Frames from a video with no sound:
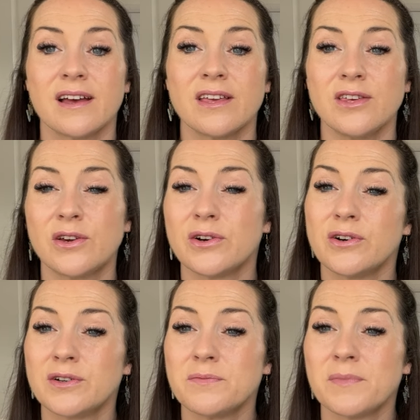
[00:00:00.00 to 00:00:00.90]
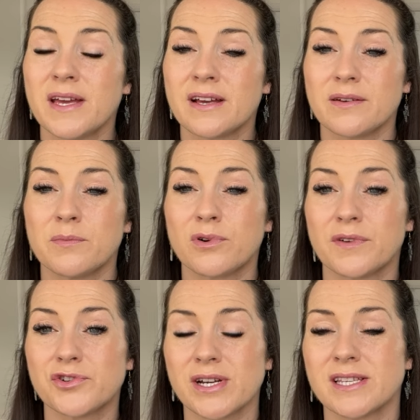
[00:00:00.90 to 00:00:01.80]
You could make more of
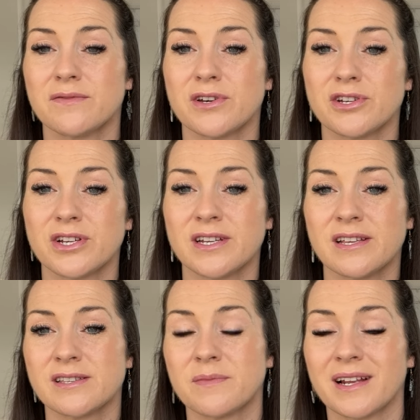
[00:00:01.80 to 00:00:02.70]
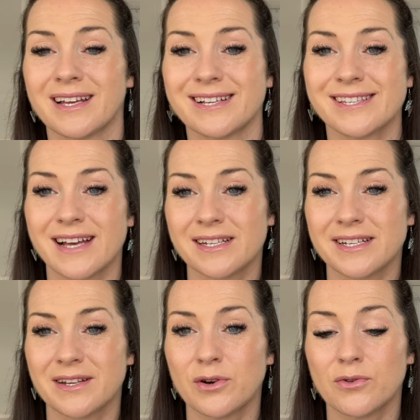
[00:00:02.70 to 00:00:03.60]
a dressy version in something like a
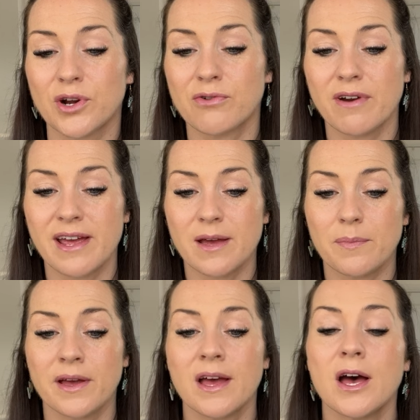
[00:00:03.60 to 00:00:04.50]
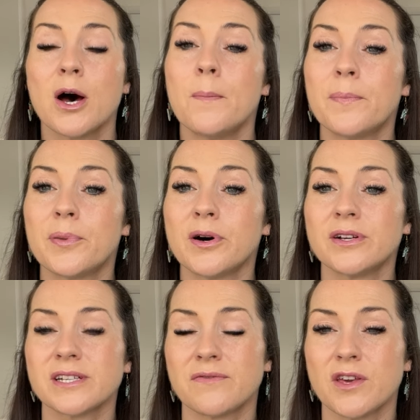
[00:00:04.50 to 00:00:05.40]
satin or a crepe.
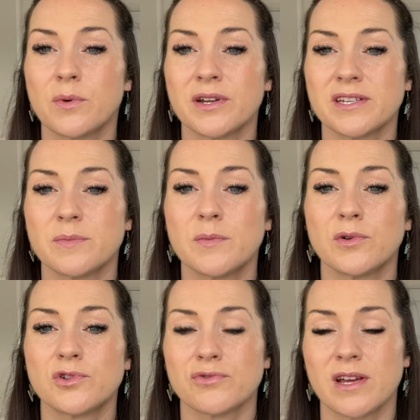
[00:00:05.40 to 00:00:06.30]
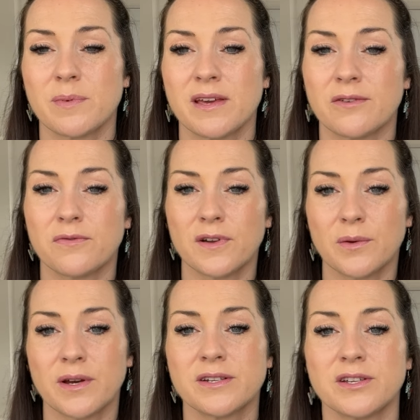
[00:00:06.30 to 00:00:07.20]
But if you want it to be more drapey and
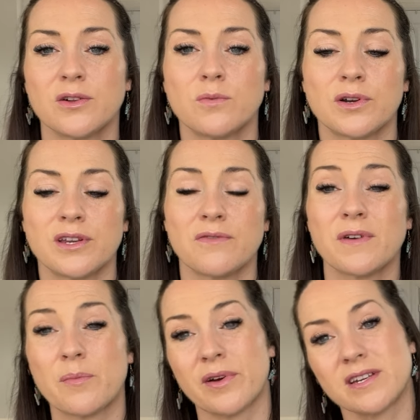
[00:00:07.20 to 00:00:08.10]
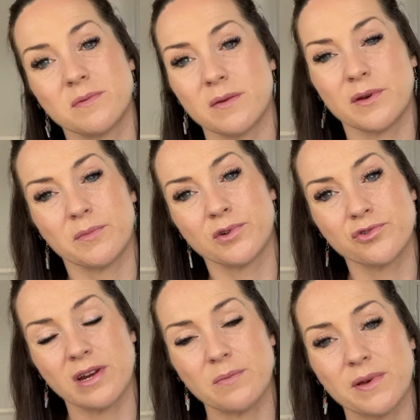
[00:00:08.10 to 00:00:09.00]
fluid, you'll want your fabric to be a bit more
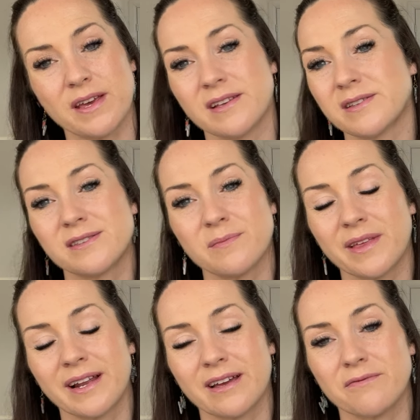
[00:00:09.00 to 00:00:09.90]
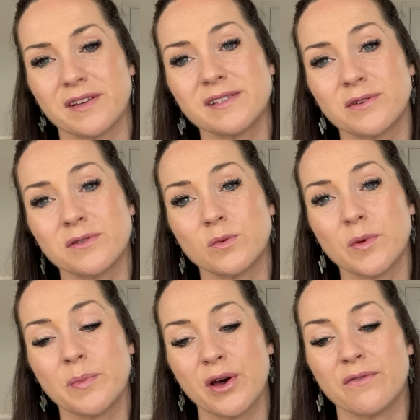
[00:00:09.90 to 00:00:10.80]
drapey. So something like a viscose will
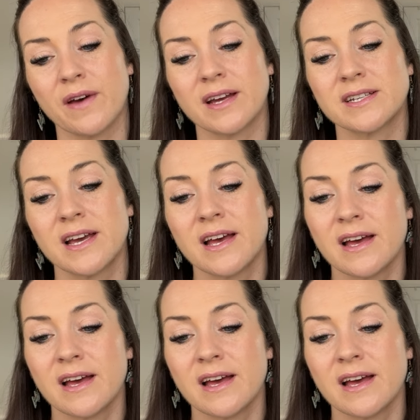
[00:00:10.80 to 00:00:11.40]
be perfect.